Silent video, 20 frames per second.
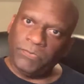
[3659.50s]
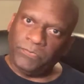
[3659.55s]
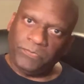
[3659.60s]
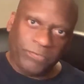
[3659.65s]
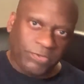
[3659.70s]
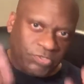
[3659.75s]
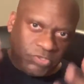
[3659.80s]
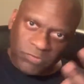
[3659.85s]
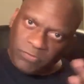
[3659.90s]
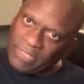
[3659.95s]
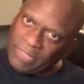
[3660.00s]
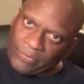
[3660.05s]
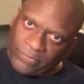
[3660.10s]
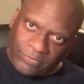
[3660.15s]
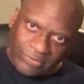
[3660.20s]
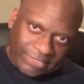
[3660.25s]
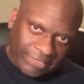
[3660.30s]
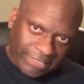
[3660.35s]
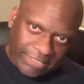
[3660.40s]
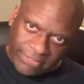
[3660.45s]
But do people
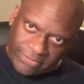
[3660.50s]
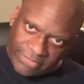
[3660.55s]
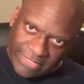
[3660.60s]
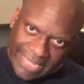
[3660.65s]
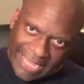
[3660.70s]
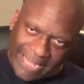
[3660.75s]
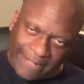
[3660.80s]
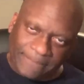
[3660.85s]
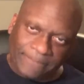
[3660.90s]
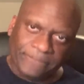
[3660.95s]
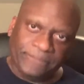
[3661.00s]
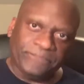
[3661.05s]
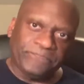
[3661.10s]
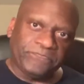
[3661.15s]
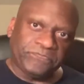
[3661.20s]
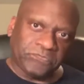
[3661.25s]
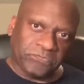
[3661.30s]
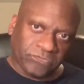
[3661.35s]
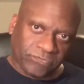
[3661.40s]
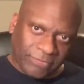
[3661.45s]
want to hear that?
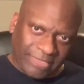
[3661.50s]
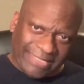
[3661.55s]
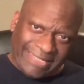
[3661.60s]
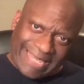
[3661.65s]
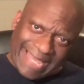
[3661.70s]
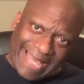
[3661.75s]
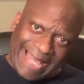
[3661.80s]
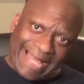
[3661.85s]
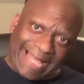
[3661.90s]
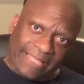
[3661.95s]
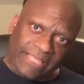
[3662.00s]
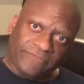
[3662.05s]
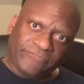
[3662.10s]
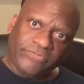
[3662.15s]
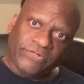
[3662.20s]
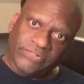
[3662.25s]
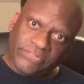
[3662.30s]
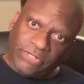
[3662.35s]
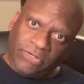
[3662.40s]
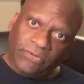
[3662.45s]
Yeah, if
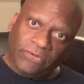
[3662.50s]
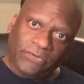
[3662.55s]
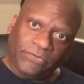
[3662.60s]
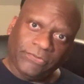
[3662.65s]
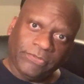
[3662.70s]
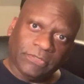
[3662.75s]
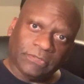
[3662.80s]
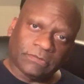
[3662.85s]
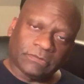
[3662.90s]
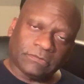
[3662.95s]
they're told.